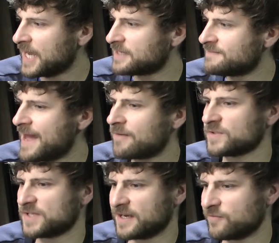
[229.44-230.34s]
and that
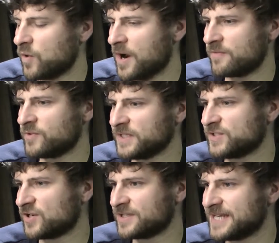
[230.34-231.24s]
was kind of where I really
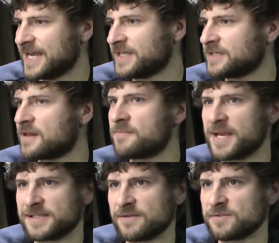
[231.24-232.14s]
started to get into the
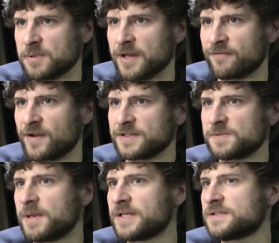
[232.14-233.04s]
bass. I was playing
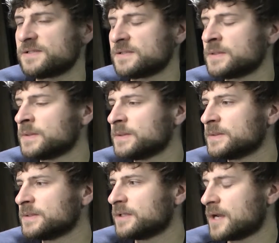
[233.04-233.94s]
fretless
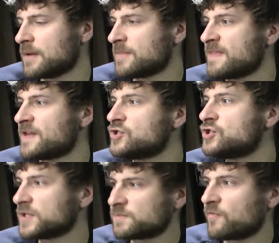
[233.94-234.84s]
bass. Um, and then
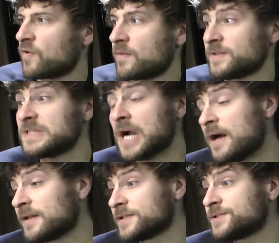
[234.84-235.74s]
just before I went to
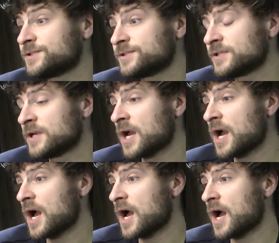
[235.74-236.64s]
college,
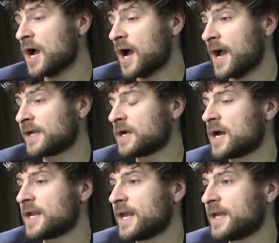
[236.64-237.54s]
I
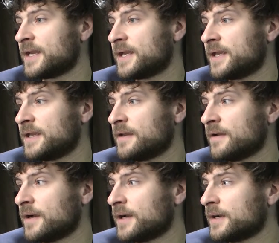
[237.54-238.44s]
got a,
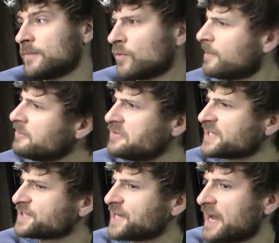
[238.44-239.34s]
um, or maybe it
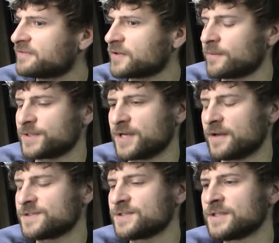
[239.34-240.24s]
was actually after I went to
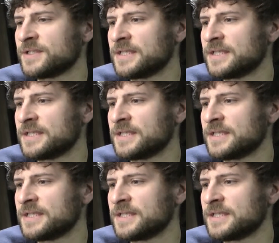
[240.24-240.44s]
college,